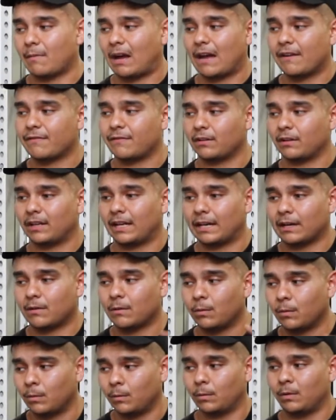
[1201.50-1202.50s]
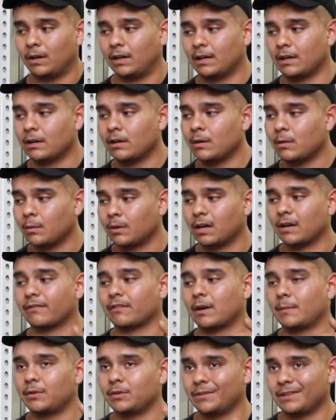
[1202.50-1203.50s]
I feel like whenever
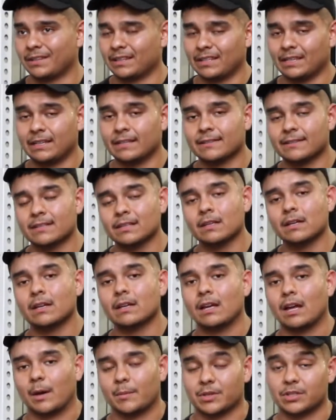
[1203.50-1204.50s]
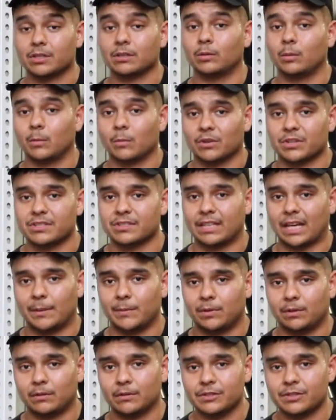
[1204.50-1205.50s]
I'm doing these, I'm just a little more
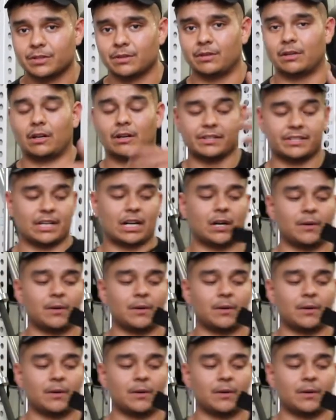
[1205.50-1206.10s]
stable. So you'll notice how